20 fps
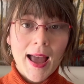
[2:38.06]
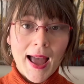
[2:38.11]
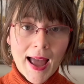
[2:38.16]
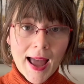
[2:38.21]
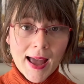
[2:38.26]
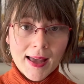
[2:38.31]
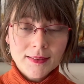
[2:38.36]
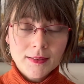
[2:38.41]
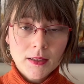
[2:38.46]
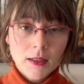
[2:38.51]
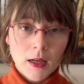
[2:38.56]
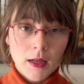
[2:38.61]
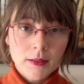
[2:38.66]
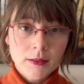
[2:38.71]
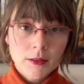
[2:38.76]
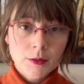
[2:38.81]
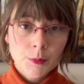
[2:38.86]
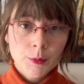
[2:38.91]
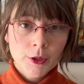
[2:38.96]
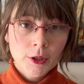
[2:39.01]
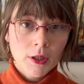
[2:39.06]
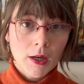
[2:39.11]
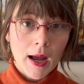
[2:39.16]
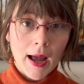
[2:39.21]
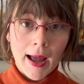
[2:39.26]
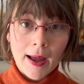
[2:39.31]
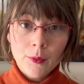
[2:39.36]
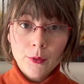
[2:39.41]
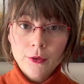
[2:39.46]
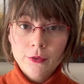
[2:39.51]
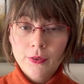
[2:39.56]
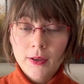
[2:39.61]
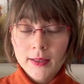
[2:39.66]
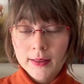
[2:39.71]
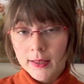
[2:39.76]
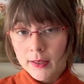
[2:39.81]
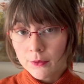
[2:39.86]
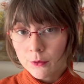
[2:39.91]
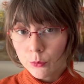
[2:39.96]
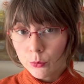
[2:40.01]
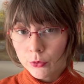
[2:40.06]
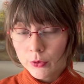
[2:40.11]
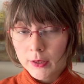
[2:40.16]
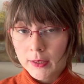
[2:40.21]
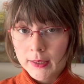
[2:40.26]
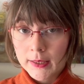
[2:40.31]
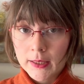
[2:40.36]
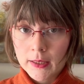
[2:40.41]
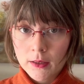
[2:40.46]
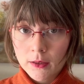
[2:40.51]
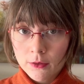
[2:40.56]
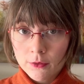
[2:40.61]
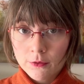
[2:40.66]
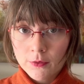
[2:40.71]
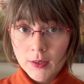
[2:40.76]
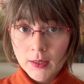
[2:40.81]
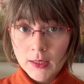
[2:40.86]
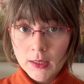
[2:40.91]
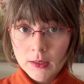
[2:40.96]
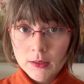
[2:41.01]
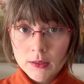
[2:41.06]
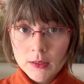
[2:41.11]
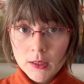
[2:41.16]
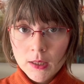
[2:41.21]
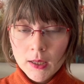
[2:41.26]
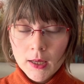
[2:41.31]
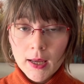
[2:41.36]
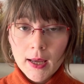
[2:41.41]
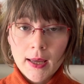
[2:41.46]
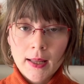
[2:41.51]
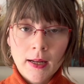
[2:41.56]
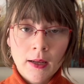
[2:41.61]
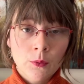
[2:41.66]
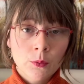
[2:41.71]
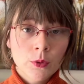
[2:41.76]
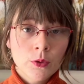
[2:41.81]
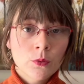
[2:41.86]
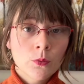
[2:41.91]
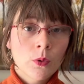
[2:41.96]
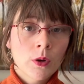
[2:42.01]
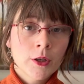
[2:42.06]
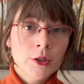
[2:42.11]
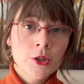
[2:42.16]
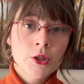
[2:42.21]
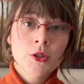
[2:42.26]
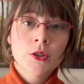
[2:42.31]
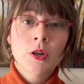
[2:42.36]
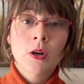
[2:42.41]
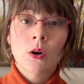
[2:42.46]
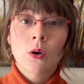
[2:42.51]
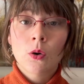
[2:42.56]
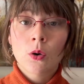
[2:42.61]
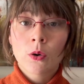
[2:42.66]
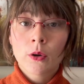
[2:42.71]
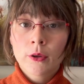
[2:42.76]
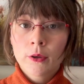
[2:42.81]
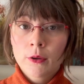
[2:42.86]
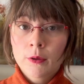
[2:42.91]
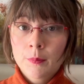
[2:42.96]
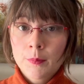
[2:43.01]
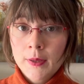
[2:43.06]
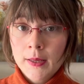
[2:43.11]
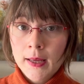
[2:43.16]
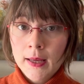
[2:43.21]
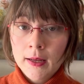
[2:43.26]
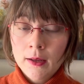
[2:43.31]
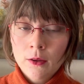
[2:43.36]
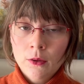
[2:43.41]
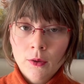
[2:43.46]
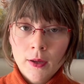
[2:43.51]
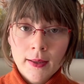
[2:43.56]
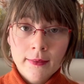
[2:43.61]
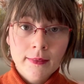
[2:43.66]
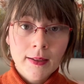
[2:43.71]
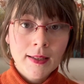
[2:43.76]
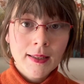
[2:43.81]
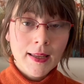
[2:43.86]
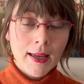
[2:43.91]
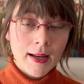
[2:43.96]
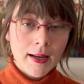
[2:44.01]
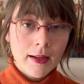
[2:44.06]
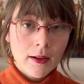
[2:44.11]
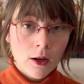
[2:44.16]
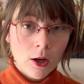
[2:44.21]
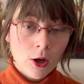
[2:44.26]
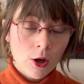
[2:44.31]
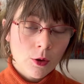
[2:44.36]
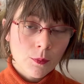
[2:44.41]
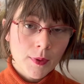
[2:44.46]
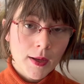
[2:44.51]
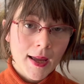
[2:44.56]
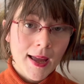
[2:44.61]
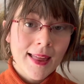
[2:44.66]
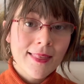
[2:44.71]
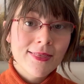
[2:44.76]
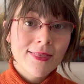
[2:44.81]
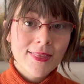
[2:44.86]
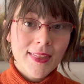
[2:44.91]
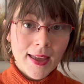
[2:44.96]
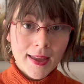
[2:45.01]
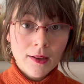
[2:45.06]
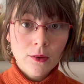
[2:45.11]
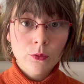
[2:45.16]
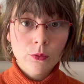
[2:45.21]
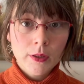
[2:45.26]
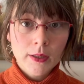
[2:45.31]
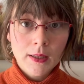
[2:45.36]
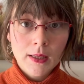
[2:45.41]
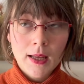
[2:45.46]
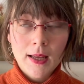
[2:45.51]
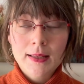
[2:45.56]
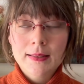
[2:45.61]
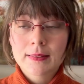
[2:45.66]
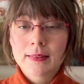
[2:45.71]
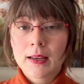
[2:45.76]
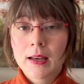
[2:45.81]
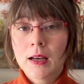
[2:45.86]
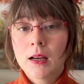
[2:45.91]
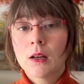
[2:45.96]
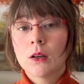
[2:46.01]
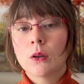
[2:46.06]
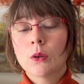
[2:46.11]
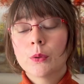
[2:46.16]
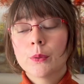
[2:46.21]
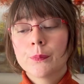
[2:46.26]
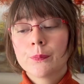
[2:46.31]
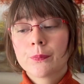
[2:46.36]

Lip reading: As a customer, I would find that really inconvenient, and I wouldn't want you to order a piano and then get it home and then realize, oh,